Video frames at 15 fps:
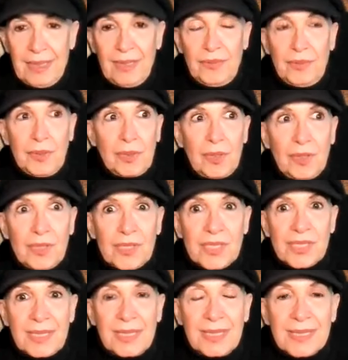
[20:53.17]
if you curse
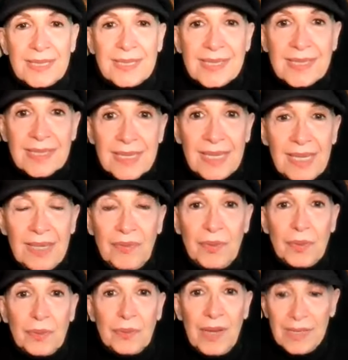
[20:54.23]
at us, if
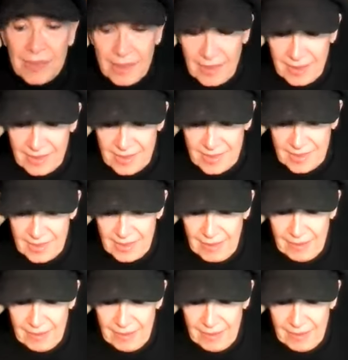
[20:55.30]
you threaten us.